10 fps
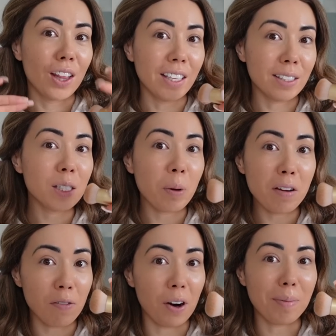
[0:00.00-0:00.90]
This is by
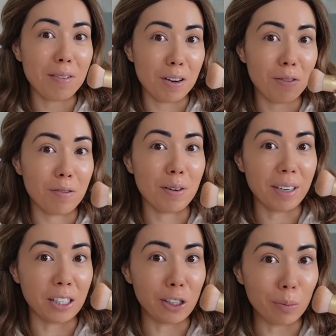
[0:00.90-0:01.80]
far my favorite
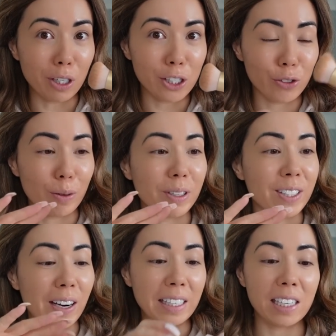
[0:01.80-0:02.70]
foundation brush from the
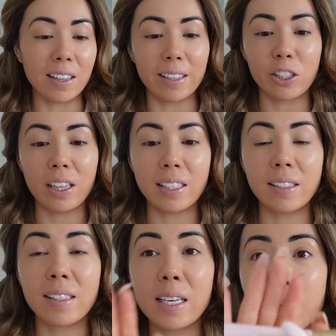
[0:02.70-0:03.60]
Tanya collection. This
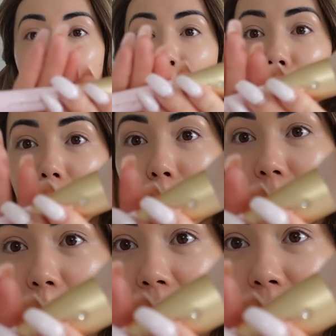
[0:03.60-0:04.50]
is the Pro
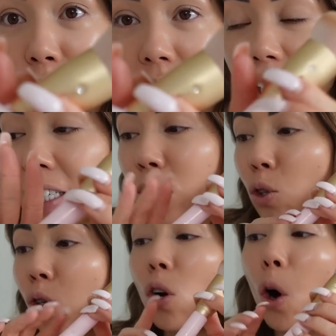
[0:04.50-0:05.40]
Foundation. It is
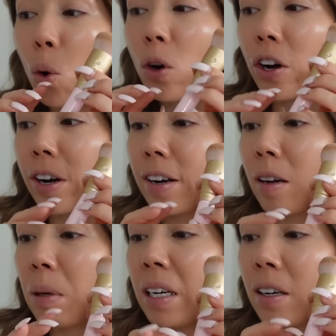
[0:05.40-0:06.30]
so good.
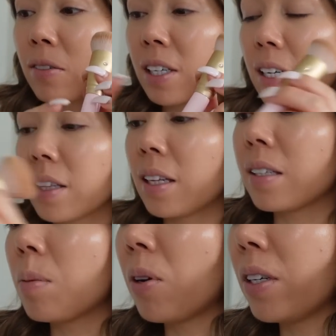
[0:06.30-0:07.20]
I've been hearing really good
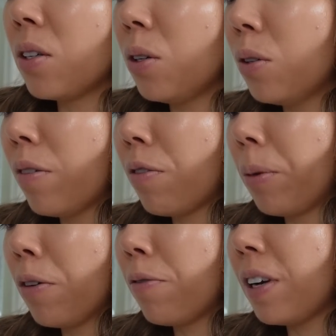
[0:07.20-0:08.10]
things about it too from
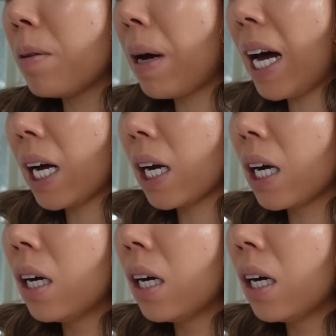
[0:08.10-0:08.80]
your feedback.